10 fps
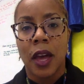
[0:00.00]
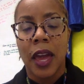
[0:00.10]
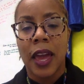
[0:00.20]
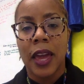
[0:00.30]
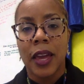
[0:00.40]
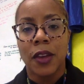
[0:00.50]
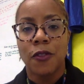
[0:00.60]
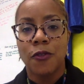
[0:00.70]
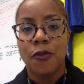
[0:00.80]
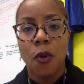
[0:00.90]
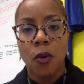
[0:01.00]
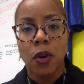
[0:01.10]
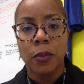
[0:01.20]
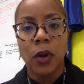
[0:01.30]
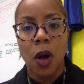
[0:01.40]
a
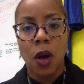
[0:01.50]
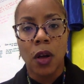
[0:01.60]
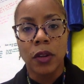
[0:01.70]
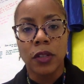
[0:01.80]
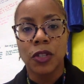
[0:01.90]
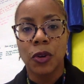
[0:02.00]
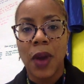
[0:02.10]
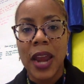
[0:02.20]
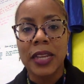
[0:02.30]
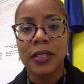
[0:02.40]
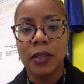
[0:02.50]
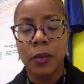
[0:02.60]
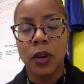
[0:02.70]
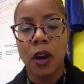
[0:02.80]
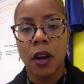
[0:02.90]
forum called Socratic
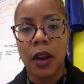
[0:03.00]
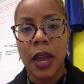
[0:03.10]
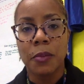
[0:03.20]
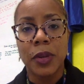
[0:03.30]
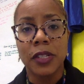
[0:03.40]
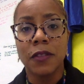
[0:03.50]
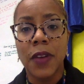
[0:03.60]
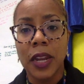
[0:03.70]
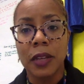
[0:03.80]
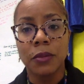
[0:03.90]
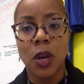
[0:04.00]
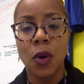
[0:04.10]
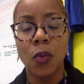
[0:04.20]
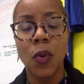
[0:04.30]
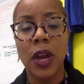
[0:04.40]
Seminar had been developed
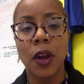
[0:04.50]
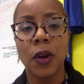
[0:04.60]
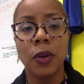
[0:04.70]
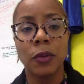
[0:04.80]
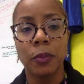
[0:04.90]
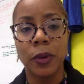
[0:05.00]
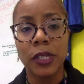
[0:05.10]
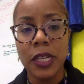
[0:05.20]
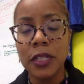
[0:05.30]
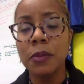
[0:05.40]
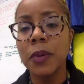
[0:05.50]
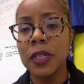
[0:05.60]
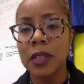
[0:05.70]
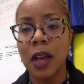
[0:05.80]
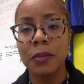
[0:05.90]
where
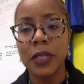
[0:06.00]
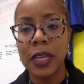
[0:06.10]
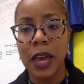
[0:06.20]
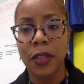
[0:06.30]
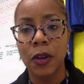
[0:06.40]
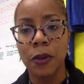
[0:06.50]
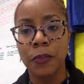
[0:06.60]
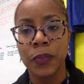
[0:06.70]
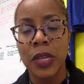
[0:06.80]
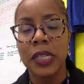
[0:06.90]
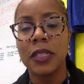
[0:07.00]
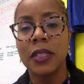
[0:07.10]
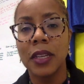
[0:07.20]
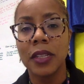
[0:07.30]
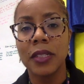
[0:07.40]
participants come together to
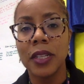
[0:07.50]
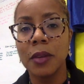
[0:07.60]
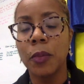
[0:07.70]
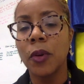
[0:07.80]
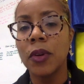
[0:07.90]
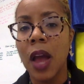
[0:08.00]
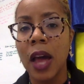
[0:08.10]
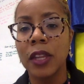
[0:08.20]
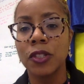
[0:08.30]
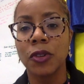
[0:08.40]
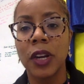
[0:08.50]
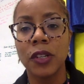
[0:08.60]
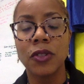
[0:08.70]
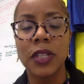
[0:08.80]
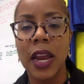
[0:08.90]
seek a deeper knowledge or
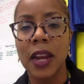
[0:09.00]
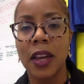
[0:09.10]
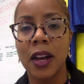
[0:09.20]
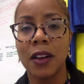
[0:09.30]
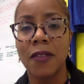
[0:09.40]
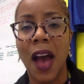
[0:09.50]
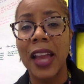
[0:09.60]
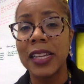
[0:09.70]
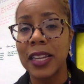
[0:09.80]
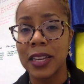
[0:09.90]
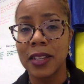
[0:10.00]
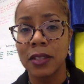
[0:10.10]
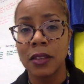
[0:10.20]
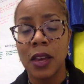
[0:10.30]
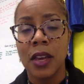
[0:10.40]
understanding of
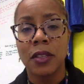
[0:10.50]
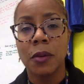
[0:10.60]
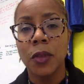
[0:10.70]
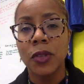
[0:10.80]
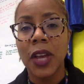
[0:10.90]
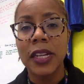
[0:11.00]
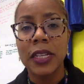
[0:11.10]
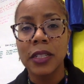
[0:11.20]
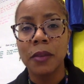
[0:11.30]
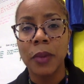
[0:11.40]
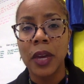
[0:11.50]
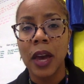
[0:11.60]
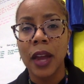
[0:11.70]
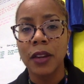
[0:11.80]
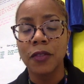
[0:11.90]
ideas. Some of those ideas can be
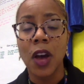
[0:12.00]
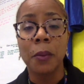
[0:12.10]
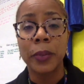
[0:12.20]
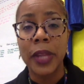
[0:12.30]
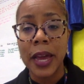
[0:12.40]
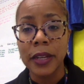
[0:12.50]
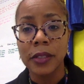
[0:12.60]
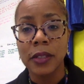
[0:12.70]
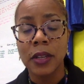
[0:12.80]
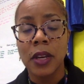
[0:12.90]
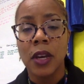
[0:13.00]
kind of complex